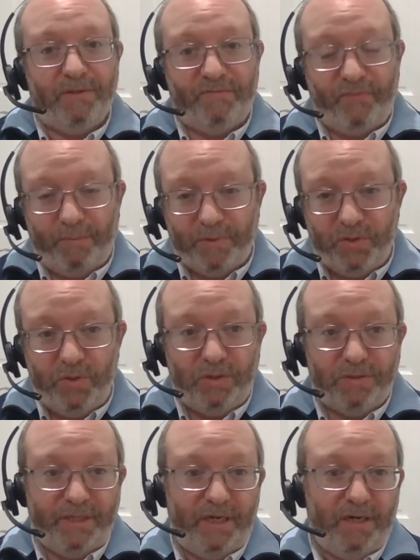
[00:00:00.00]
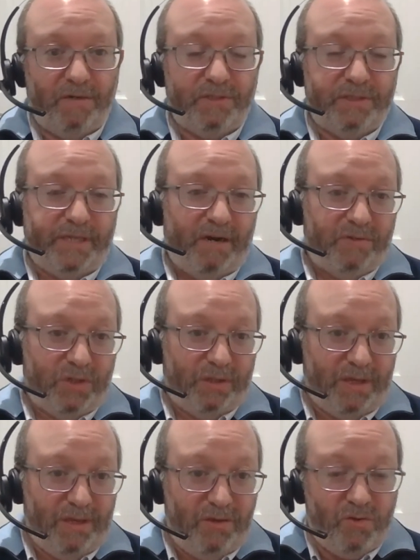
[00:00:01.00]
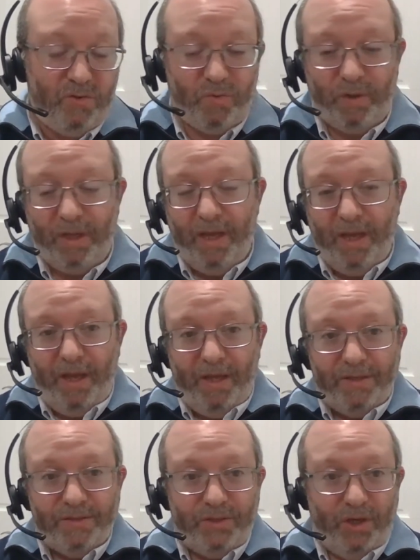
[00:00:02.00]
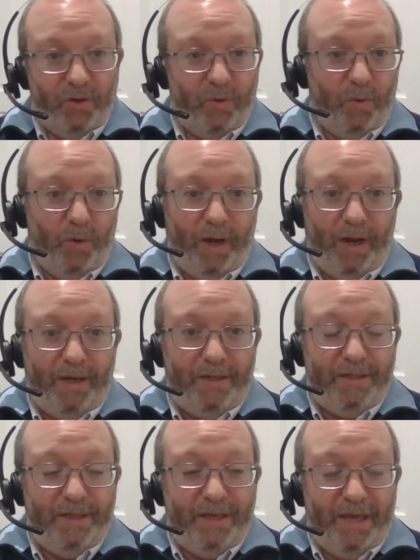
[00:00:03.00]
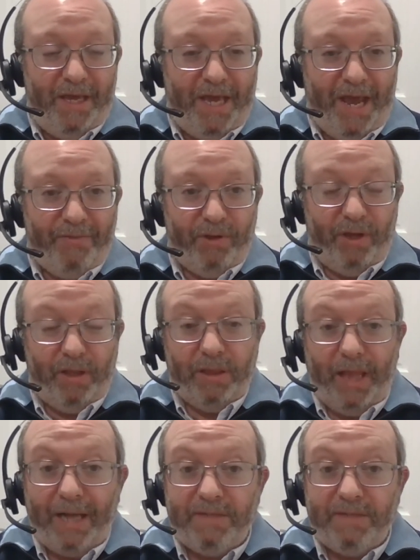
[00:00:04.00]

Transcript: and pharmaceutical tariffs and tariffs on the EU. So again, lots